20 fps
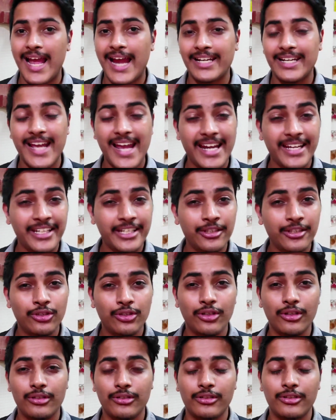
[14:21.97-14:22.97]
at any
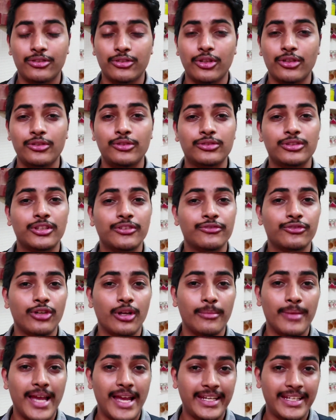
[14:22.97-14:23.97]
resolution
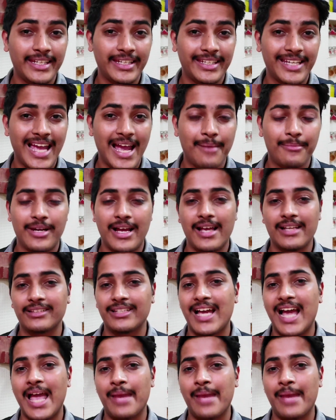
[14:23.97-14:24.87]
from any cameras.